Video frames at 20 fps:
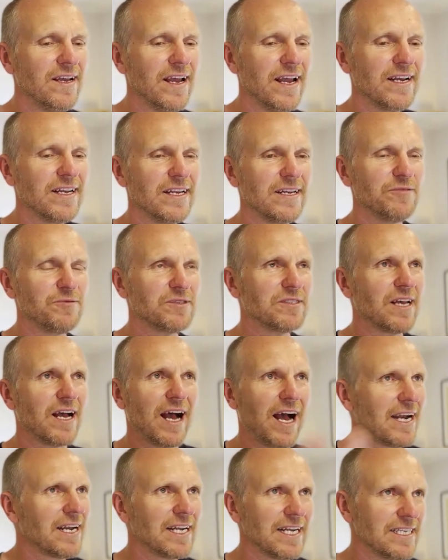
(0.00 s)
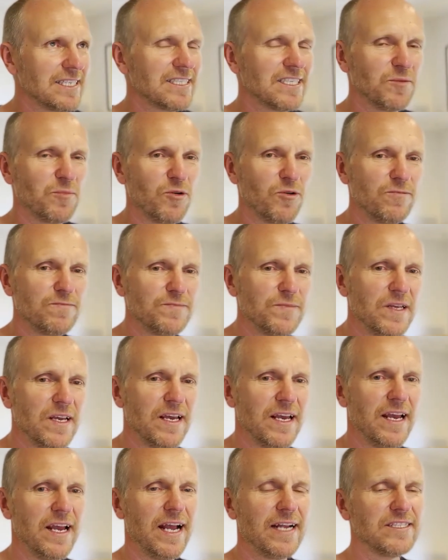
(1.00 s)
and it, it was unlistenable.
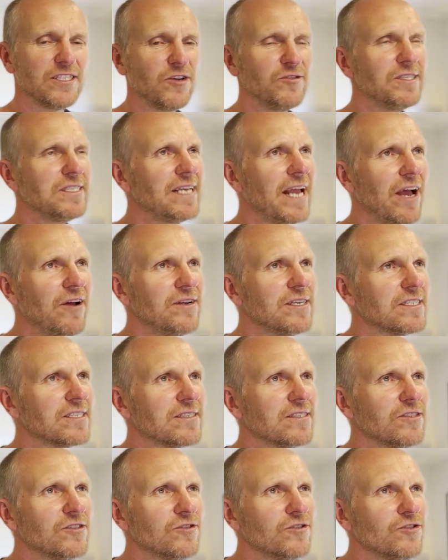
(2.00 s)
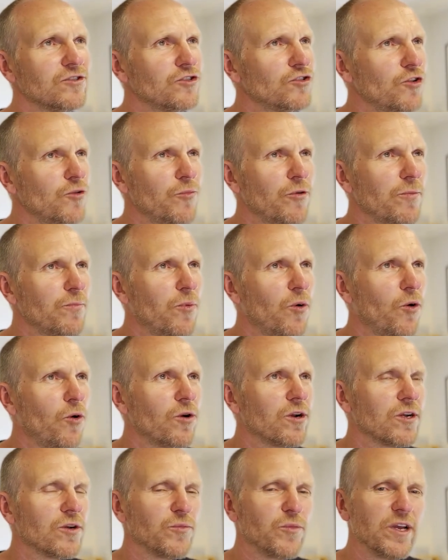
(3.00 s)
And so, sound is super
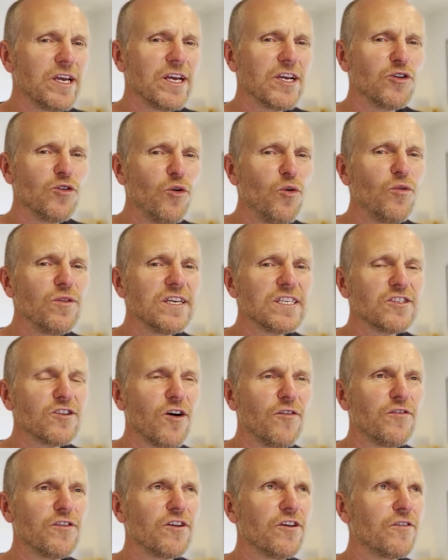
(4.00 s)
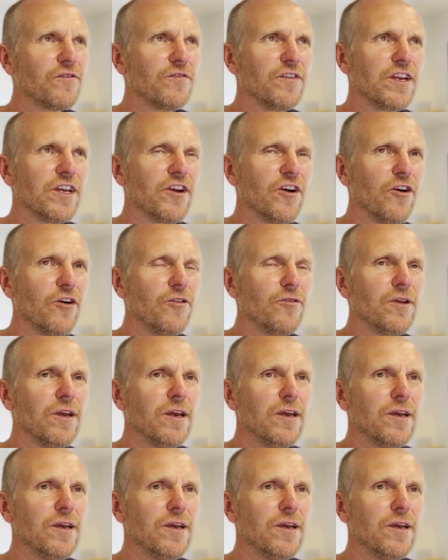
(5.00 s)
important. We ignore this often on video.